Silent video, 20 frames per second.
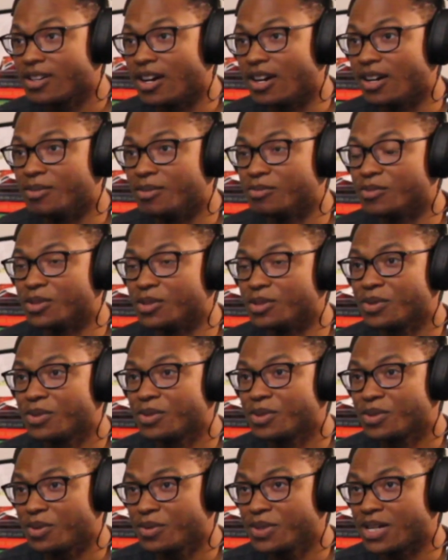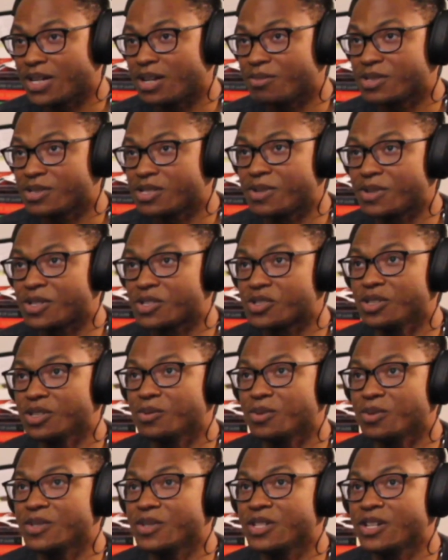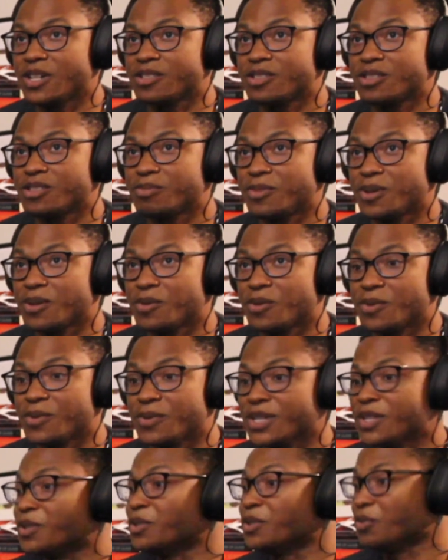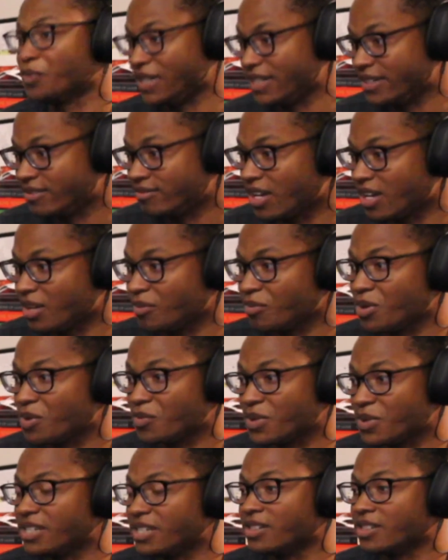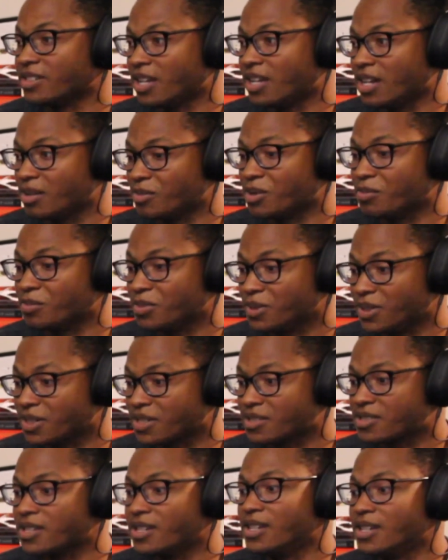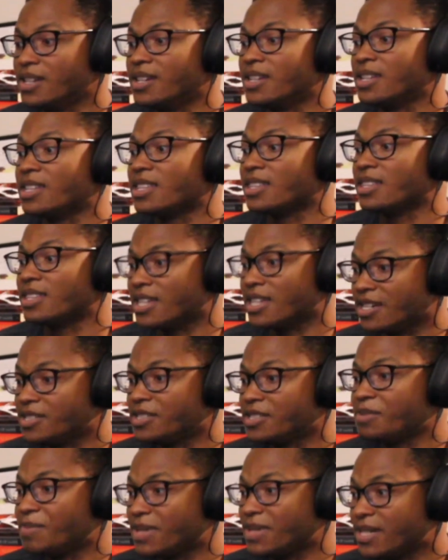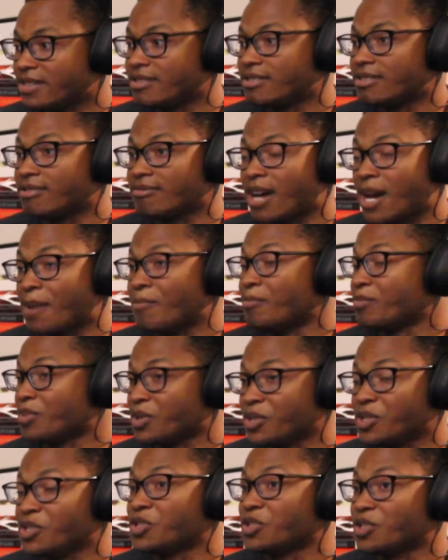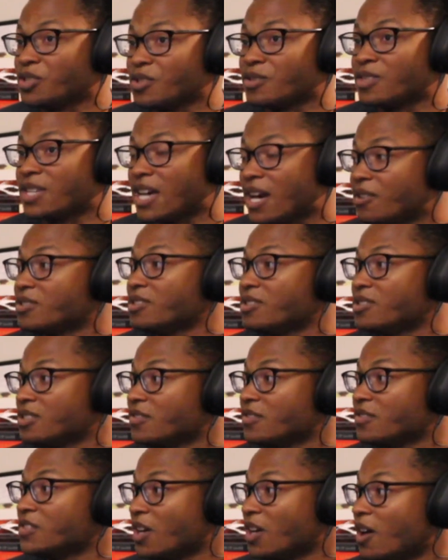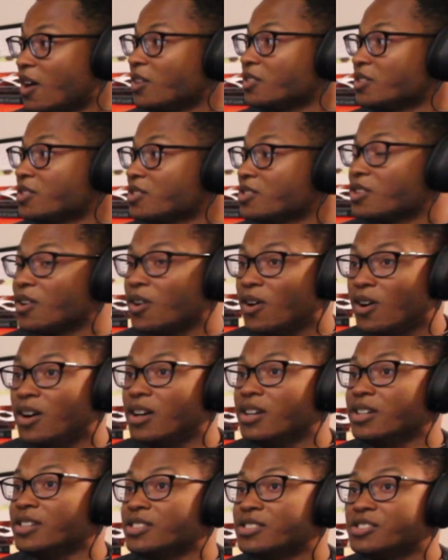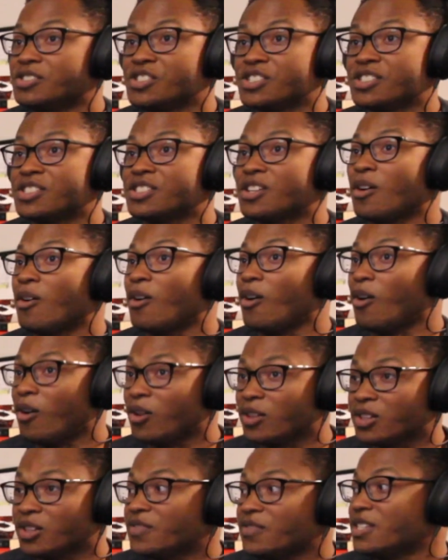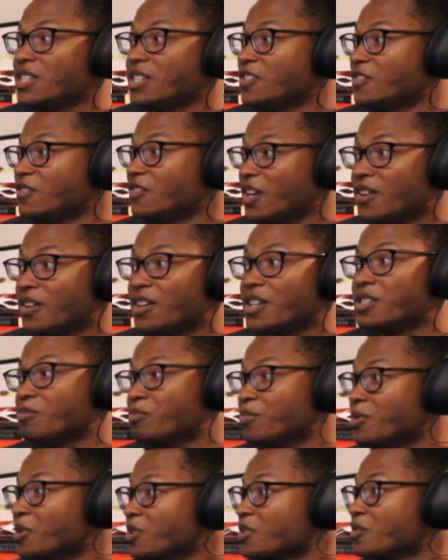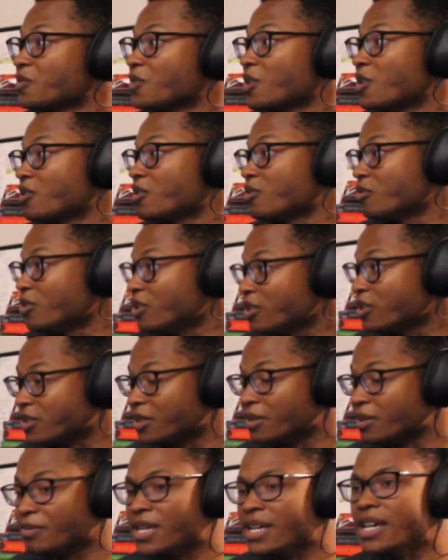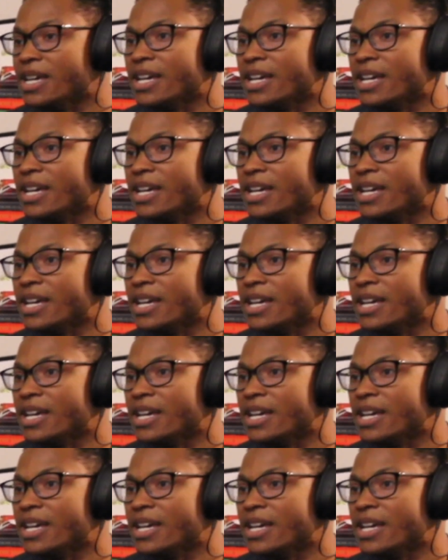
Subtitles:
when we were growing up, especially when we got to the point where we could read and we were reading a lot more books, they spent, I'm pretty sure, thousands of dollars on just all of these various books for our curriculum.